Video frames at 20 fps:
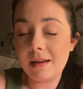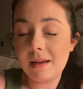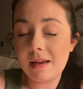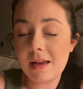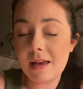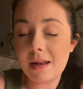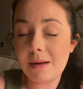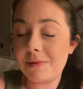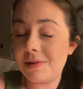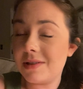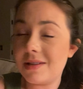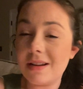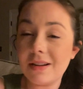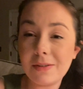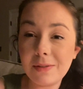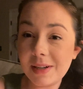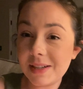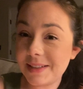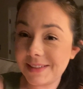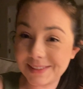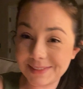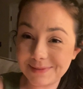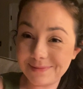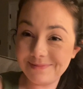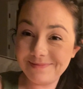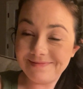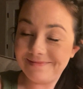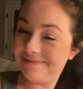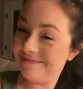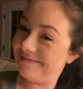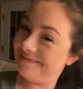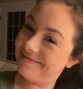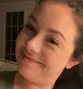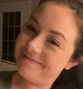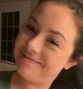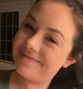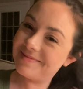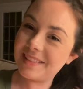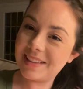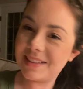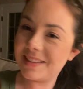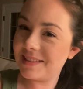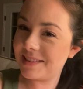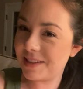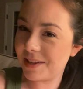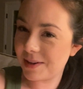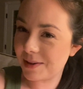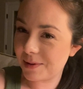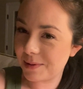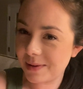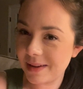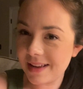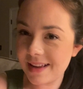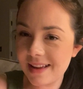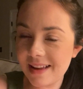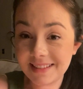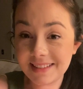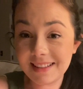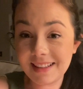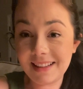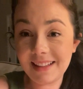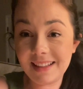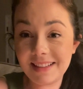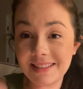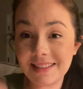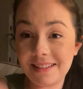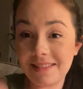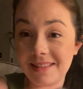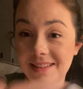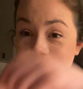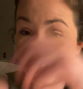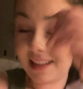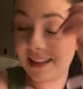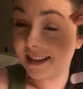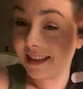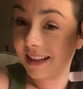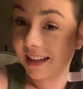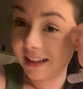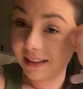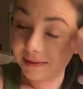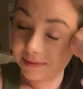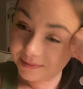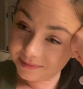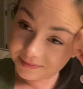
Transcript: And I'm just not going to. So these are the days that